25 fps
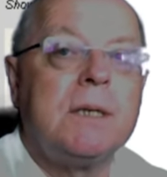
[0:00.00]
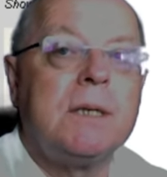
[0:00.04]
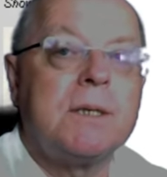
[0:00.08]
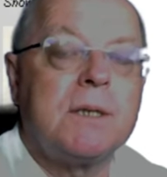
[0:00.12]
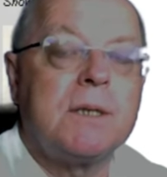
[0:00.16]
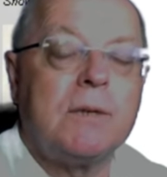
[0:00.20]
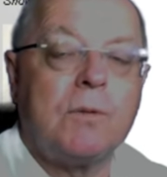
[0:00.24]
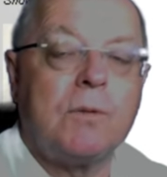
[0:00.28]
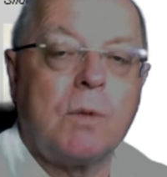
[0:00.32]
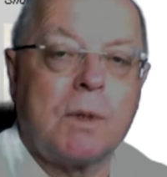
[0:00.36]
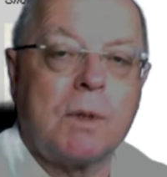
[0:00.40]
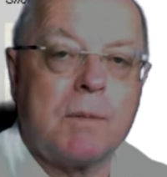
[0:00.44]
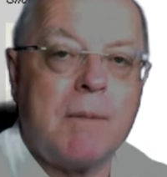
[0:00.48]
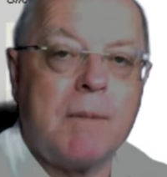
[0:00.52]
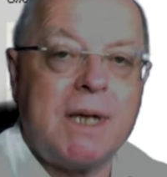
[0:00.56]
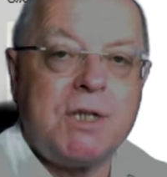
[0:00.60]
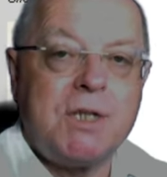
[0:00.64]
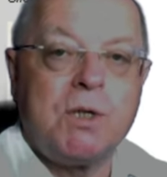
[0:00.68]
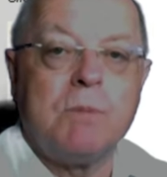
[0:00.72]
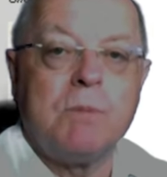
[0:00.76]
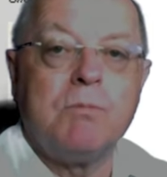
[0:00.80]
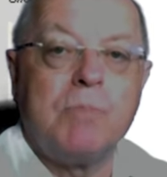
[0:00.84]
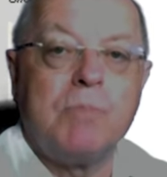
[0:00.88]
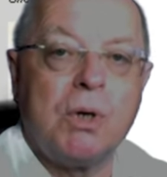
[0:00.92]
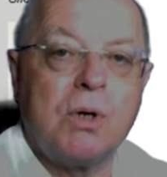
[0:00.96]
so you want to
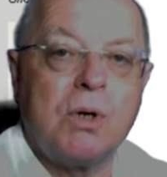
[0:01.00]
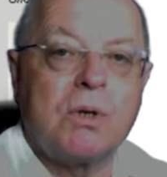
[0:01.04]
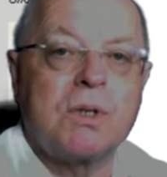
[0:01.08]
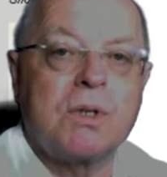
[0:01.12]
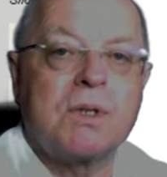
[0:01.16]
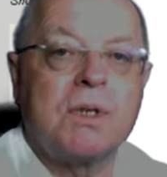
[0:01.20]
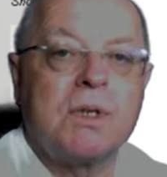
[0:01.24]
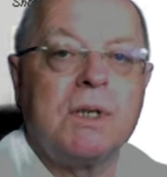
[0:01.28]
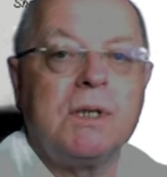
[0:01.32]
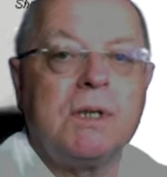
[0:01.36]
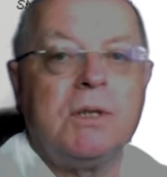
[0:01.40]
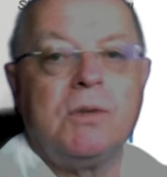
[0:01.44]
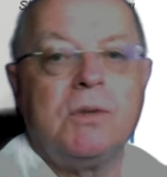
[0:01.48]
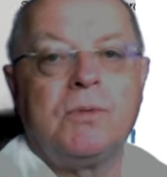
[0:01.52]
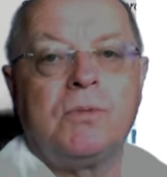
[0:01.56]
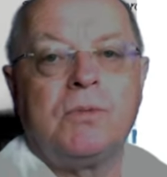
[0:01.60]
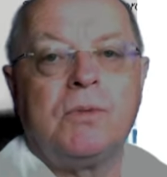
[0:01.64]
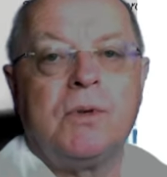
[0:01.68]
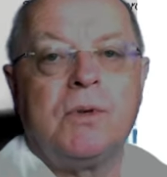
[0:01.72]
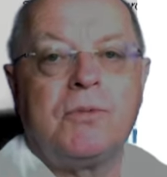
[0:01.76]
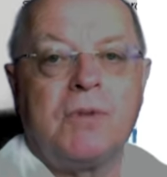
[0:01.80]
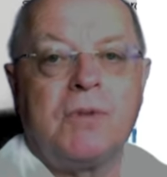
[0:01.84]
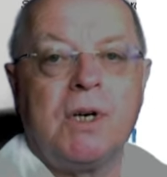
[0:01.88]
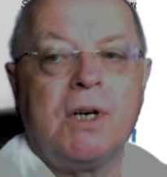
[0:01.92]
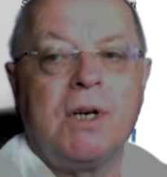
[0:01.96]
mention books that you've
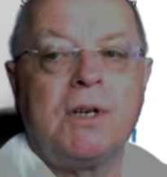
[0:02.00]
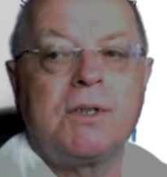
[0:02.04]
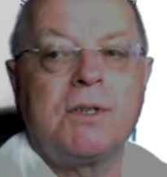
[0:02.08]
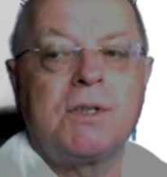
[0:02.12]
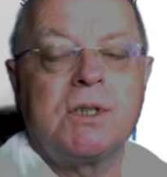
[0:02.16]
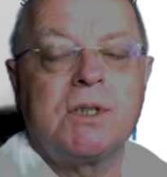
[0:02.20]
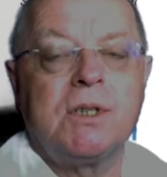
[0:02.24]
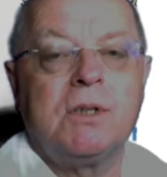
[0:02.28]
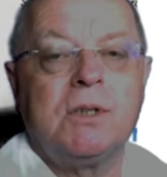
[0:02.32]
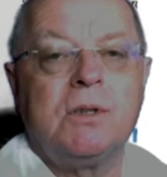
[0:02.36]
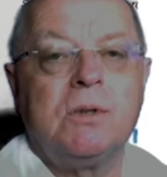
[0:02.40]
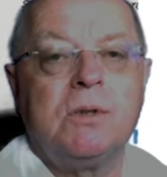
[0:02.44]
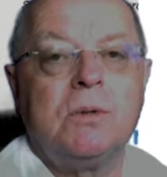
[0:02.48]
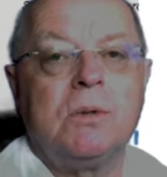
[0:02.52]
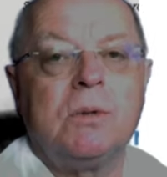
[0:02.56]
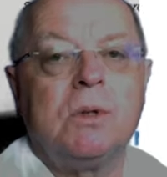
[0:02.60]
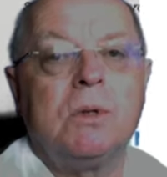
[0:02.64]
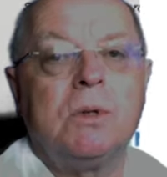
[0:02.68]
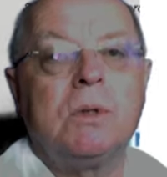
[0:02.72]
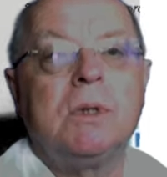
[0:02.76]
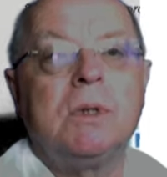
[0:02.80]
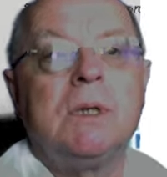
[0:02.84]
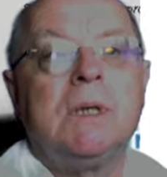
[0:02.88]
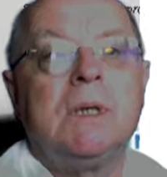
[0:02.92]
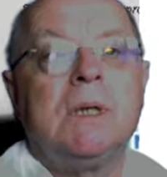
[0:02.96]
referred to
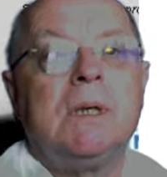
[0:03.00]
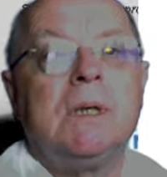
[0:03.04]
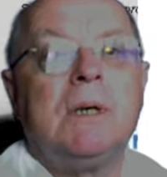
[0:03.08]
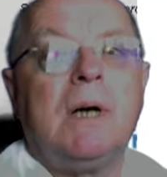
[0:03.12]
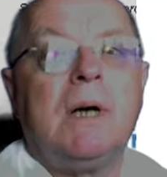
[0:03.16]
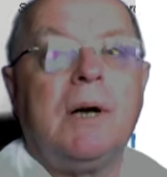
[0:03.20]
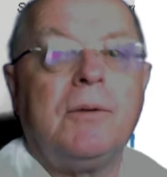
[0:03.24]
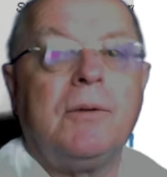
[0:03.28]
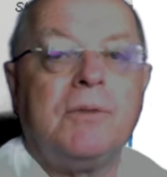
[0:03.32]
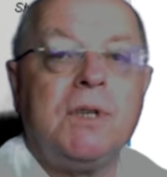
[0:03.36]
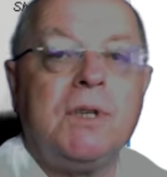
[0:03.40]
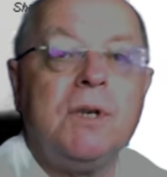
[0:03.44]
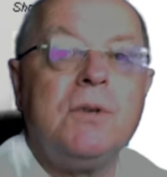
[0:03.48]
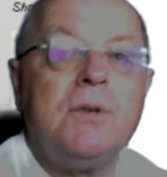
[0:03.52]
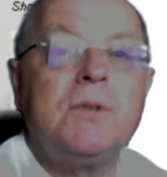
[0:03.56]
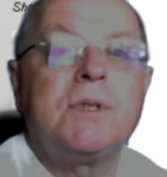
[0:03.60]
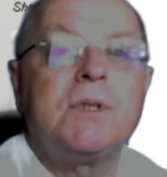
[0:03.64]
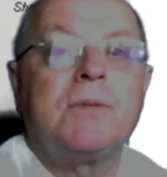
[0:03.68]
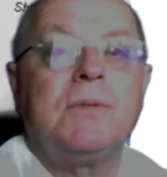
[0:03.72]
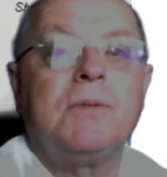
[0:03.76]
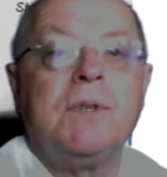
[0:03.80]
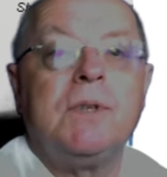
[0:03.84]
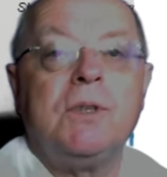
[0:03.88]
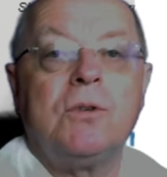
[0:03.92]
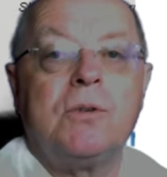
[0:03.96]
or have
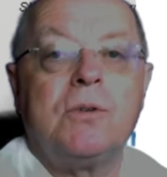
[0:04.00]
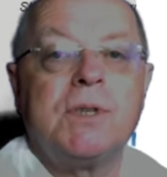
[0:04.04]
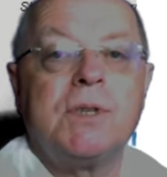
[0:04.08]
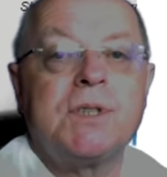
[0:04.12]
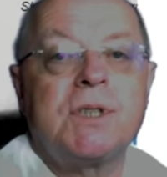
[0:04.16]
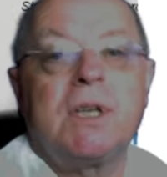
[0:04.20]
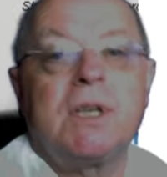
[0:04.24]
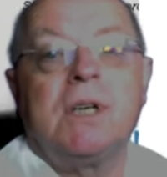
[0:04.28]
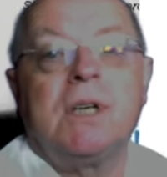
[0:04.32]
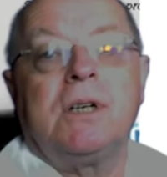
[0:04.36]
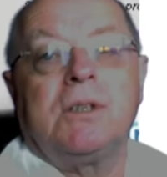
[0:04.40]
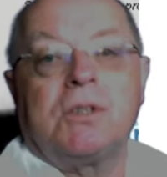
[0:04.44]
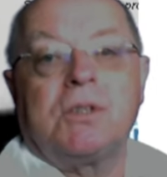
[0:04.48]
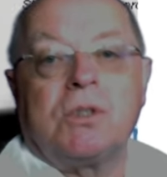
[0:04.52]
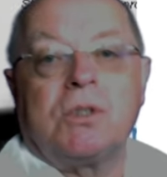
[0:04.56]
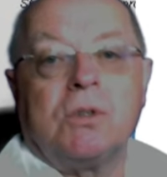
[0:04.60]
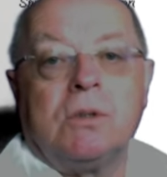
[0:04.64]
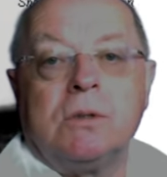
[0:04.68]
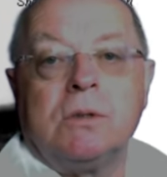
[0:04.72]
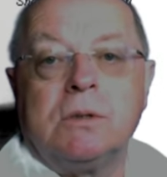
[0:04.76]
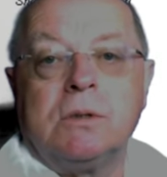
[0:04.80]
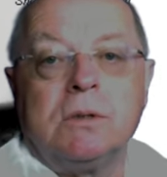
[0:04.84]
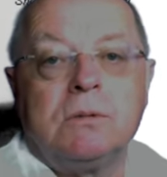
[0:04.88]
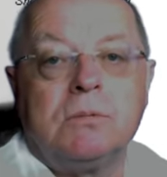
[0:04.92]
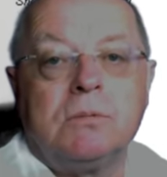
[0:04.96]
used in your research
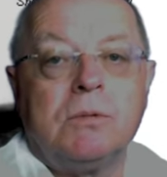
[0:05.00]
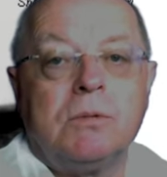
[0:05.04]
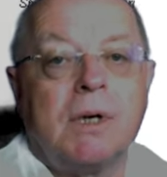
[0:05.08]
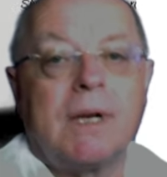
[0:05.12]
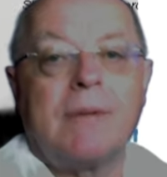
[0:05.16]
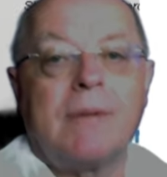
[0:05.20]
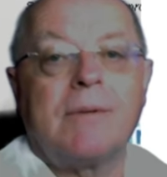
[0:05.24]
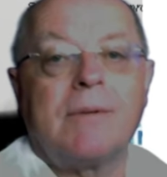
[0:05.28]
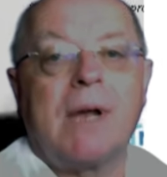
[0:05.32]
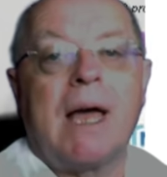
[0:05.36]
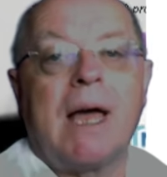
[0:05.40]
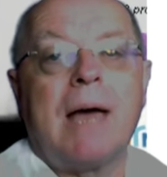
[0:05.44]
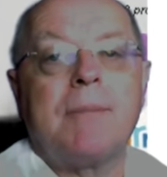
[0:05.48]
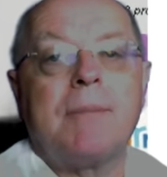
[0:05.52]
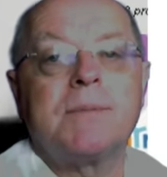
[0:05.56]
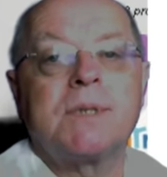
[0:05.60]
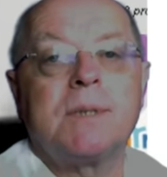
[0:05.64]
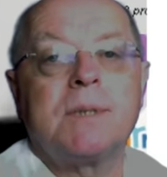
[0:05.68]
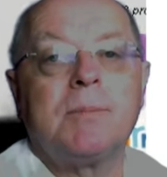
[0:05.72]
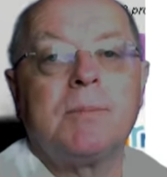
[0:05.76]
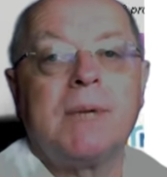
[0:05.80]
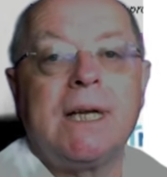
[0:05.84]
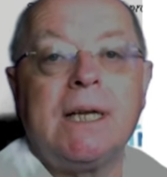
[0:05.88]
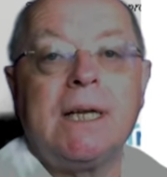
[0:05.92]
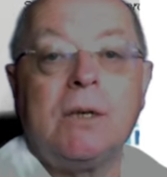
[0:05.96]
or whatever it happens
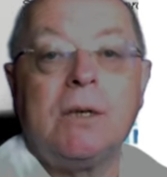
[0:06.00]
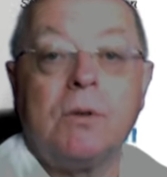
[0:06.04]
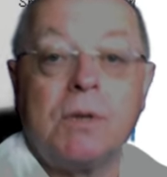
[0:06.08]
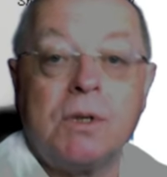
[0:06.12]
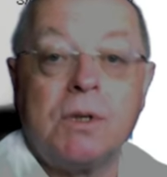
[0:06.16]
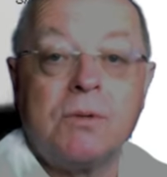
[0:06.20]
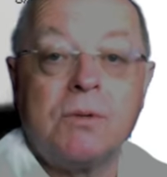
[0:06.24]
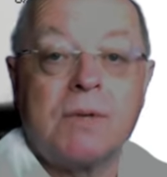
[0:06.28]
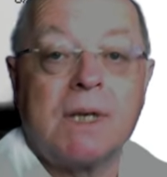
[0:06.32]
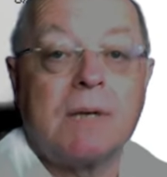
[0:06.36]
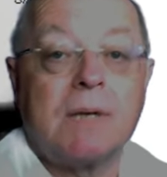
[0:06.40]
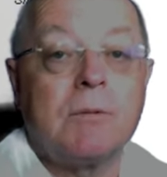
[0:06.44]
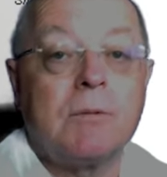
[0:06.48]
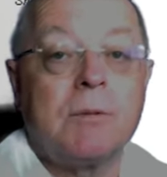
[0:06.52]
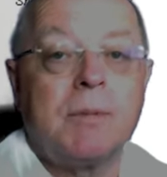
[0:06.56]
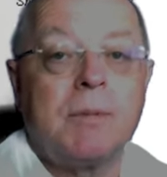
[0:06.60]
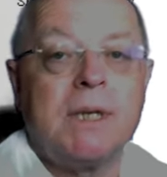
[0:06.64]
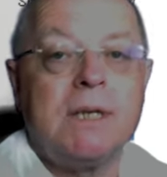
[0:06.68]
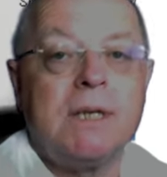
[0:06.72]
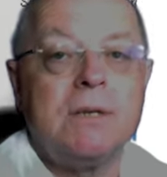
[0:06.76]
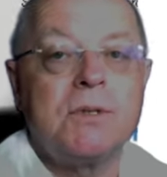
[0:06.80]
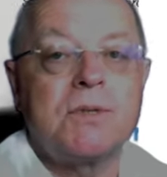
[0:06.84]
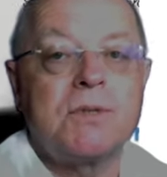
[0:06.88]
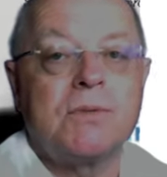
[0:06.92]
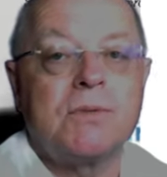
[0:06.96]
to be, or you think would be
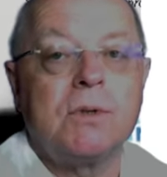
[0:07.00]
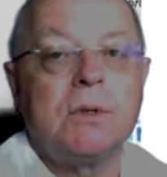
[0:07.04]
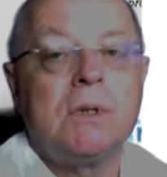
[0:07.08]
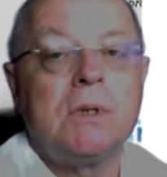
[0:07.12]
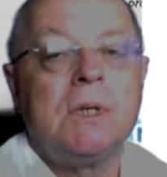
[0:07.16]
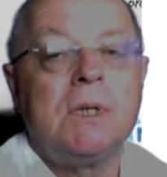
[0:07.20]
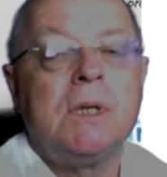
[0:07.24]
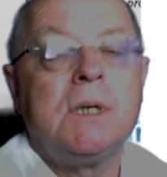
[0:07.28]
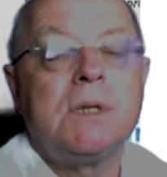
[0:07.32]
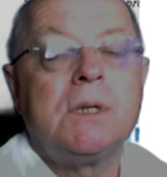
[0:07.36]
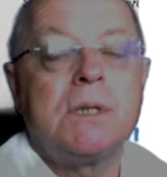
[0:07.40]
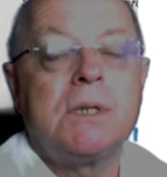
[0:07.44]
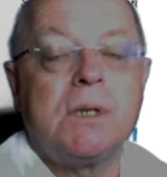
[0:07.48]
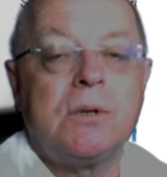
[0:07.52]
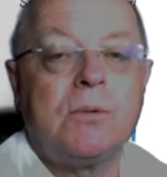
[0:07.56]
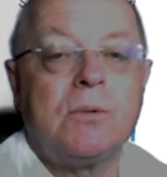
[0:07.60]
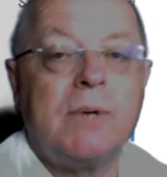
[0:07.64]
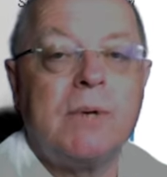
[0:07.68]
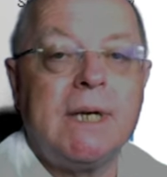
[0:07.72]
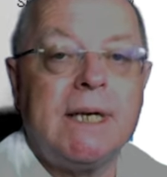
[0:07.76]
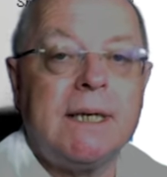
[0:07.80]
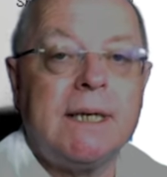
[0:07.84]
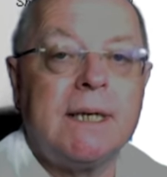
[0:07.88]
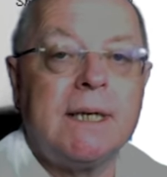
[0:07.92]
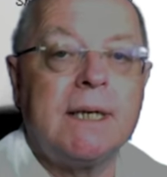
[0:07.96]
useful to the
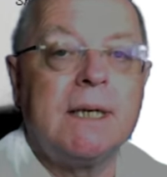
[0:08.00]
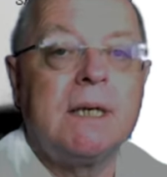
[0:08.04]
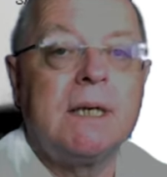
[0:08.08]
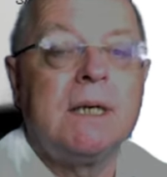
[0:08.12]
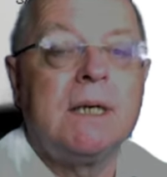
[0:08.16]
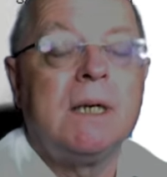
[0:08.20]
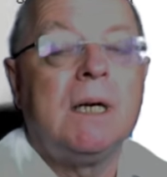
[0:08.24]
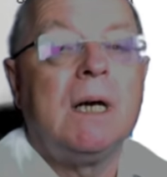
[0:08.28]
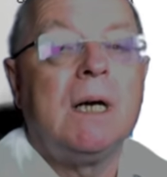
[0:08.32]
reader.